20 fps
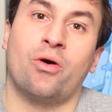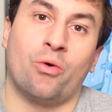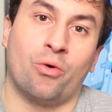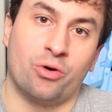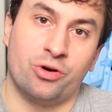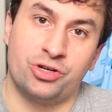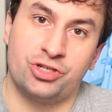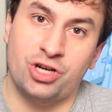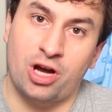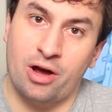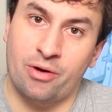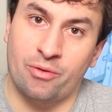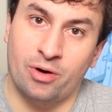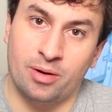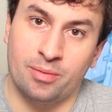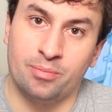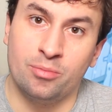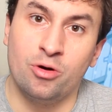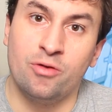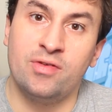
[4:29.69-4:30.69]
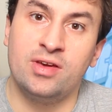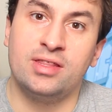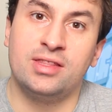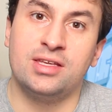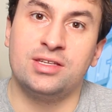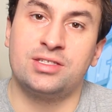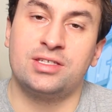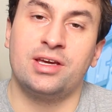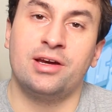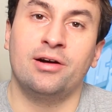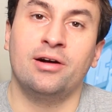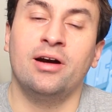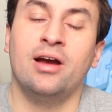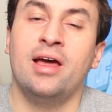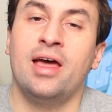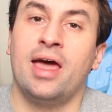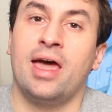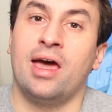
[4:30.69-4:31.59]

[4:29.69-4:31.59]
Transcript: or genre movie this year,